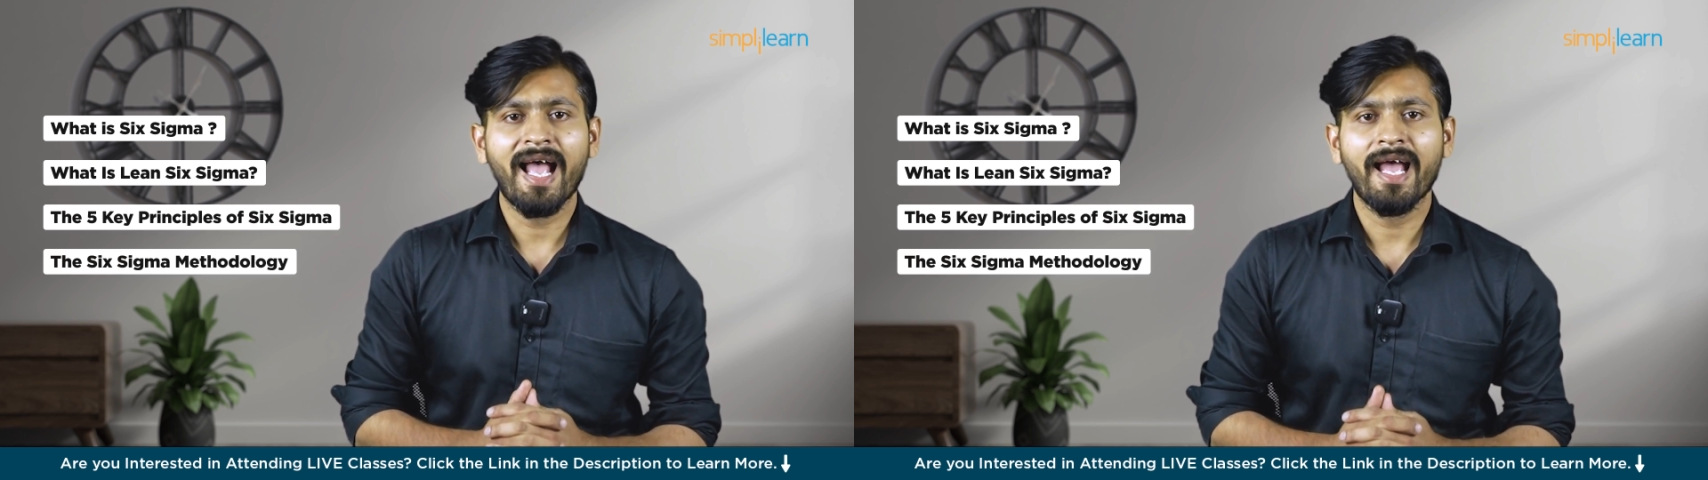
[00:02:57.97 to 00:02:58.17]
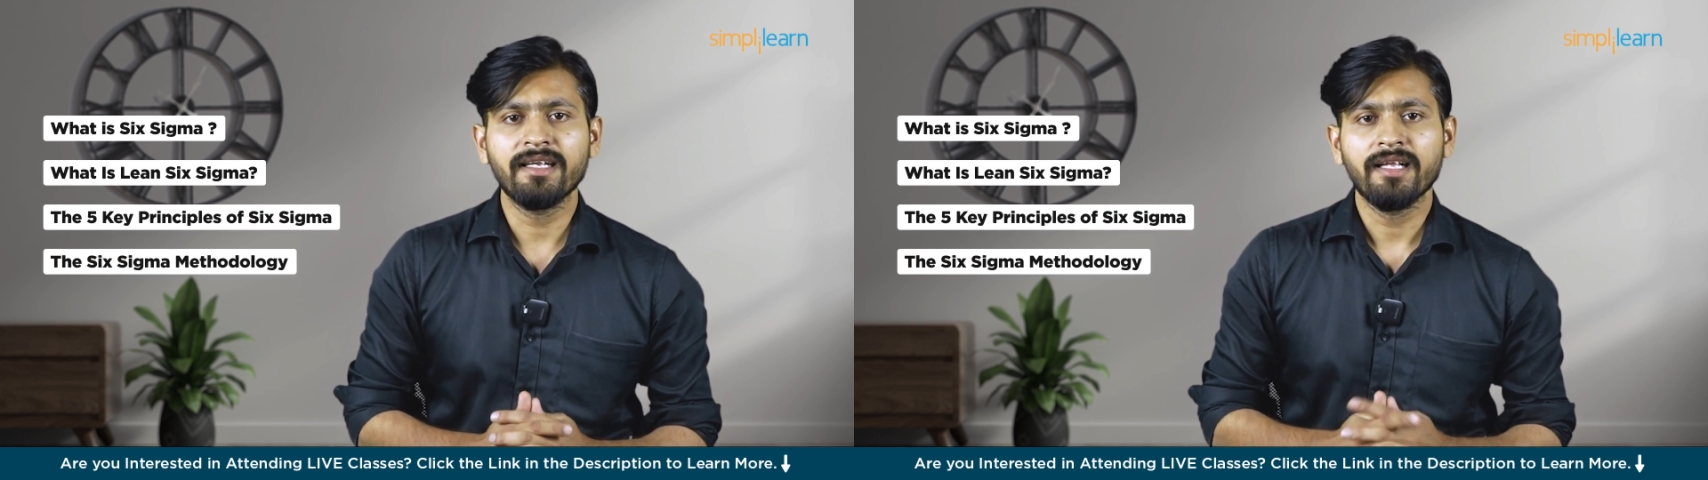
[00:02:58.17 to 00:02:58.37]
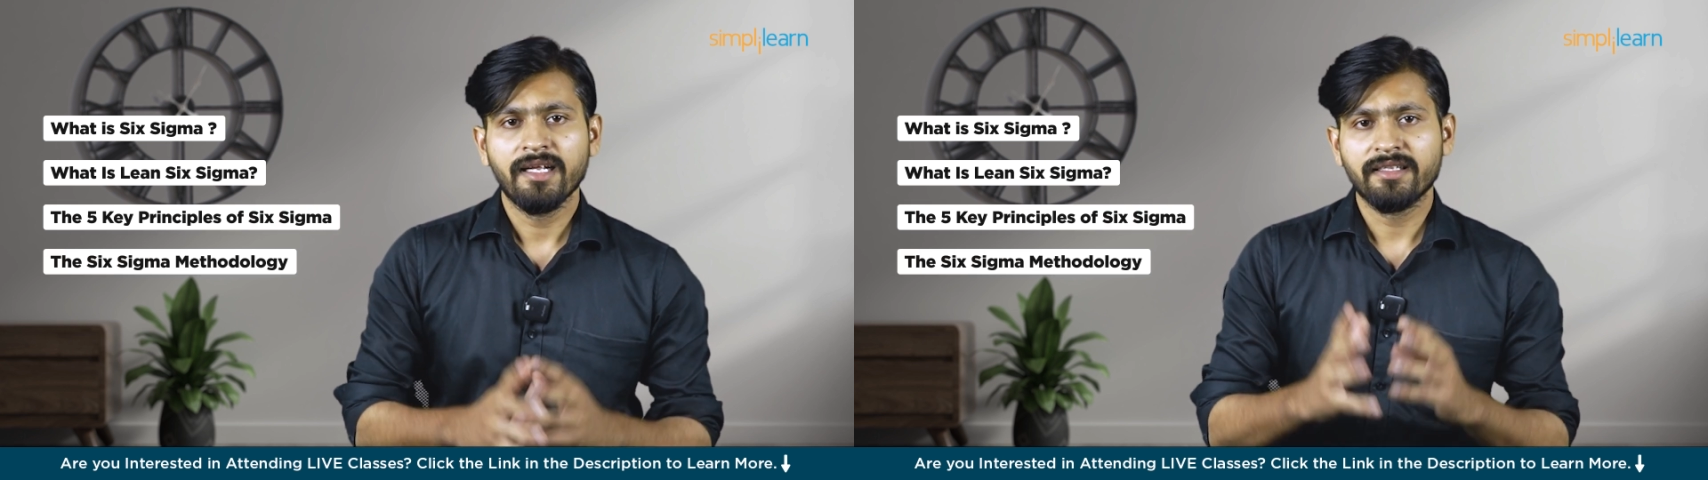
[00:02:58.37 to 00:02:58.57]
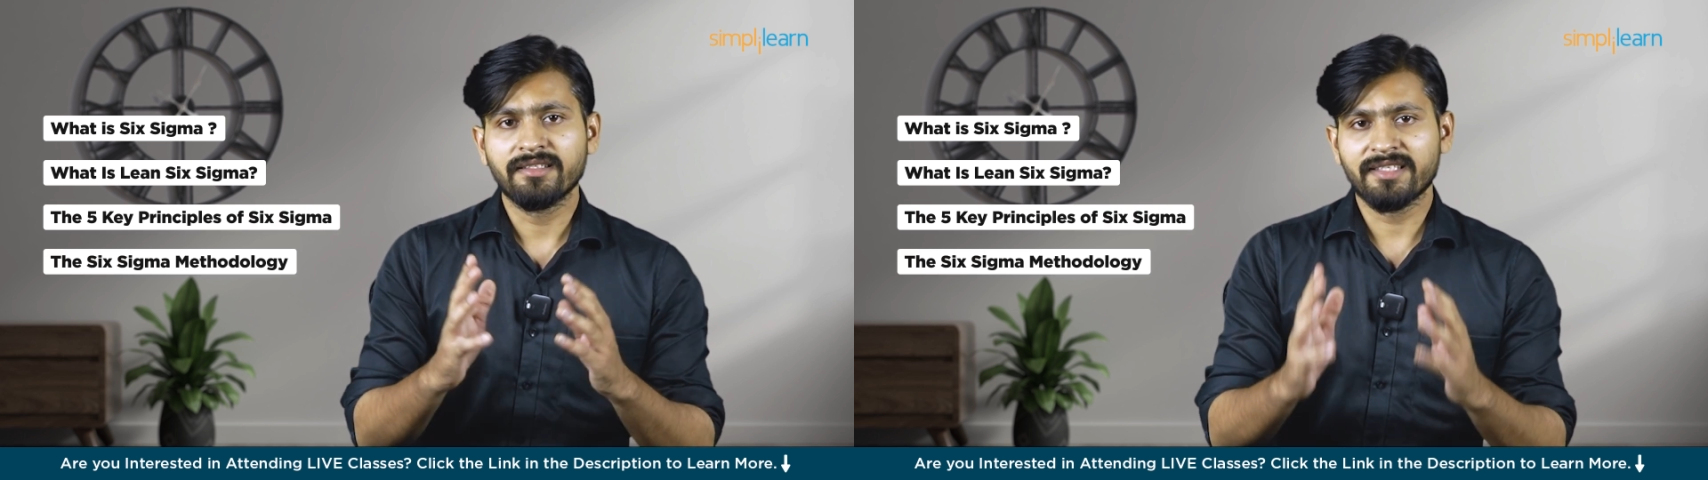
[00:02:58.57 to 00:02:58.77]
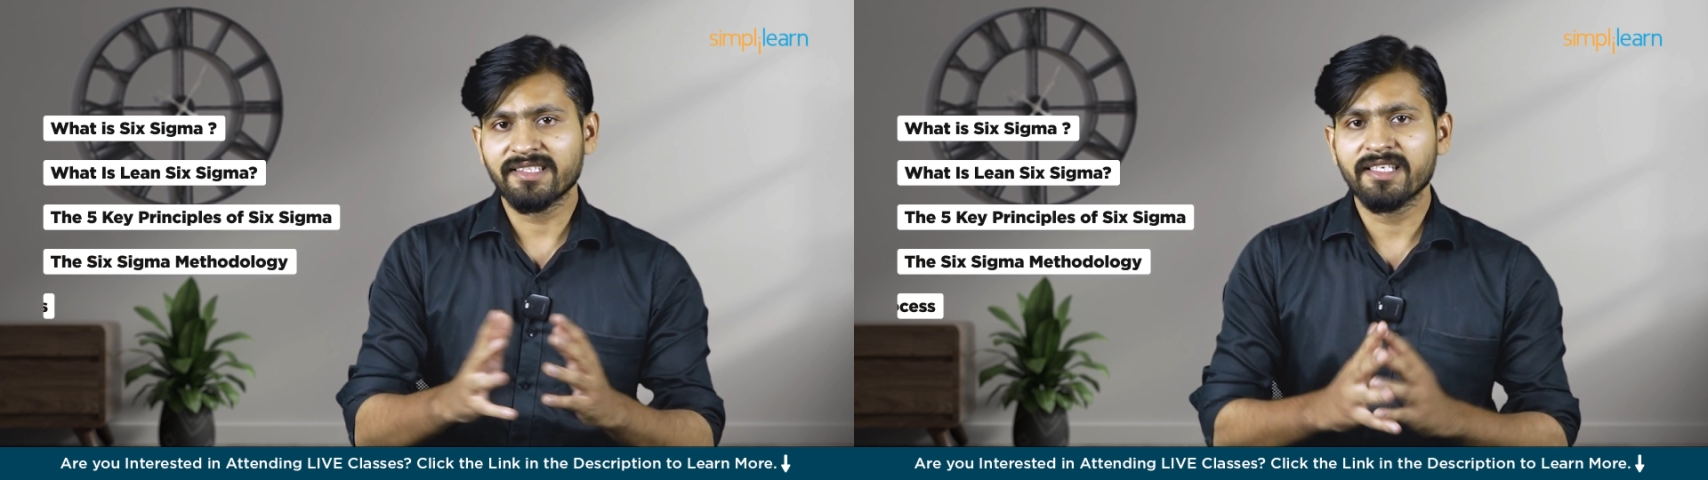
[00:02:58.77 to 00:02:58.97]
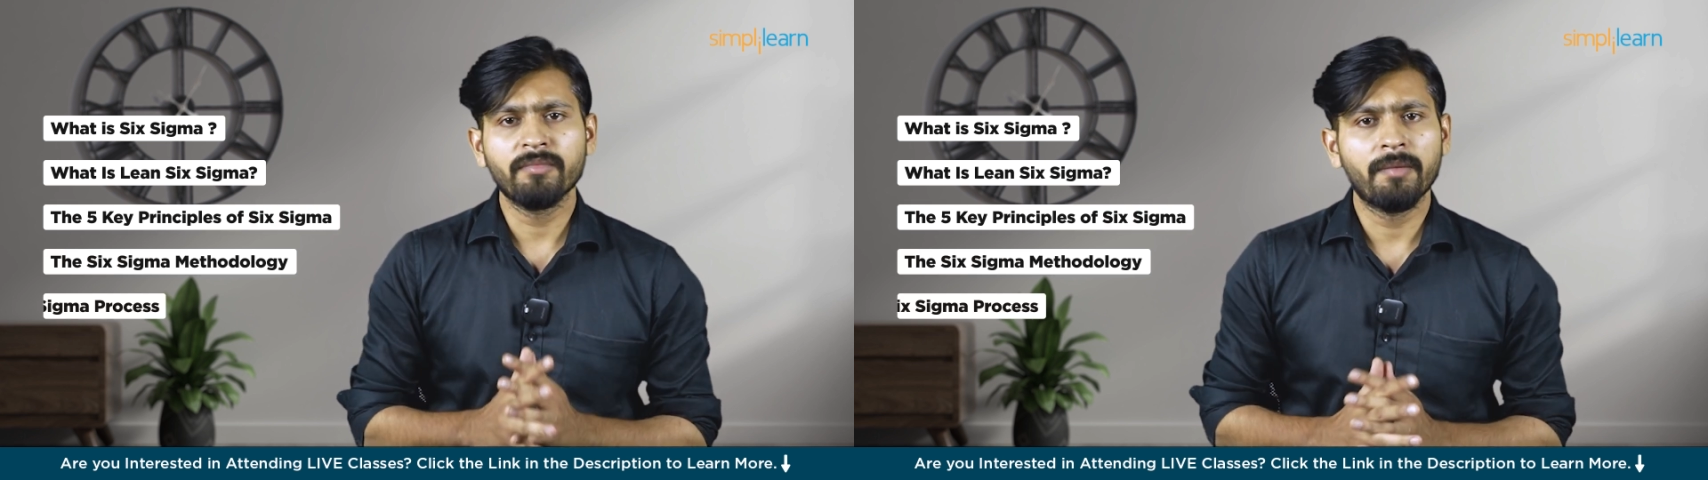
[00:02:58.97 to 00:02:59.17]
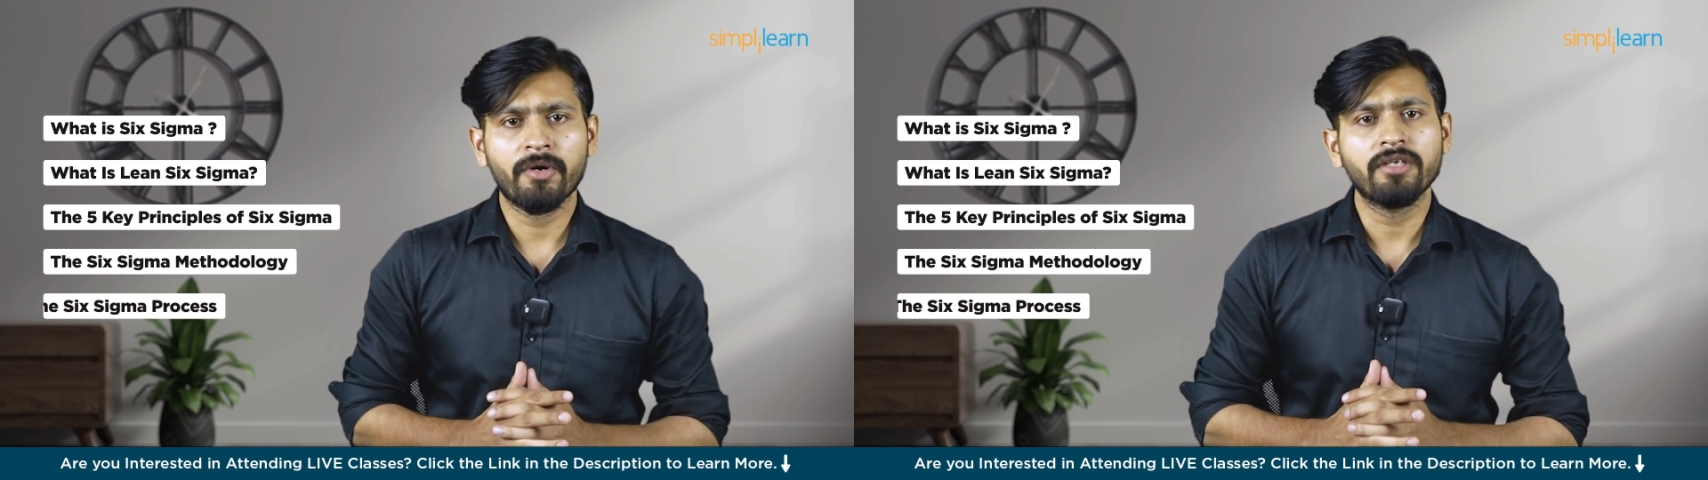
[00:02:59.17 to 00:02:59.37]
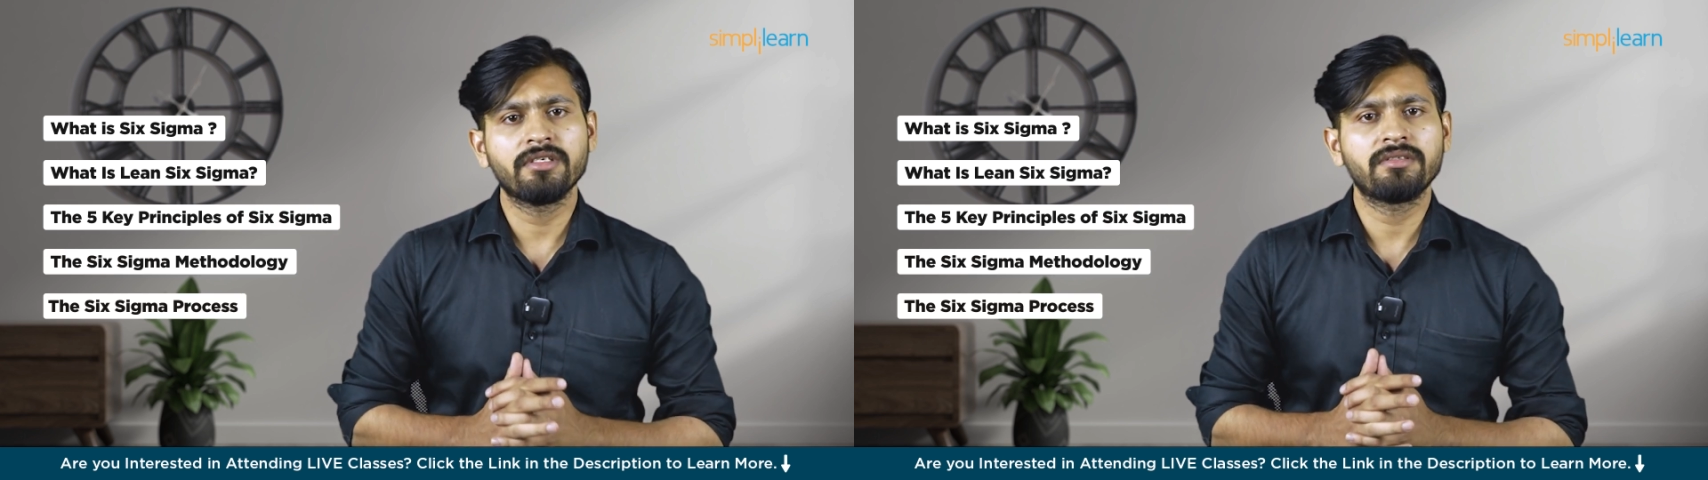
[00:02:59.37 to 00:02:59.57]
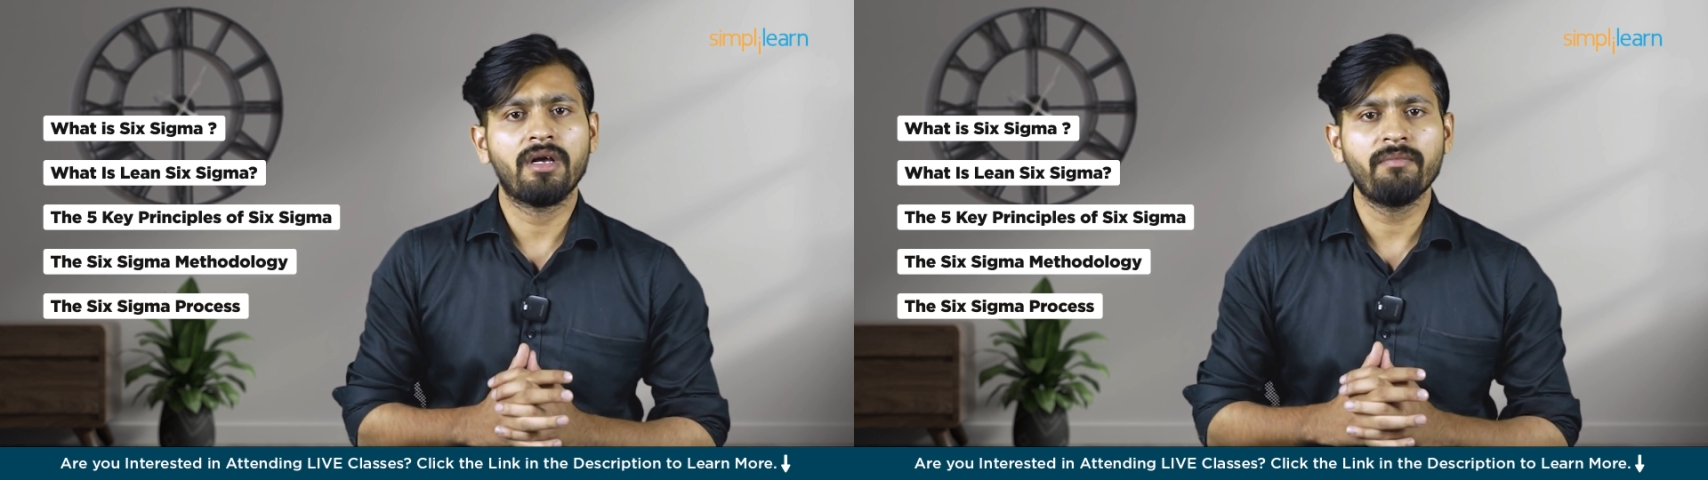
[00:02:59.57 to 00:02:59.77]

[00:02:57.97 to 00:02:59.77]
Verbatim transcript: and the Six Sigma process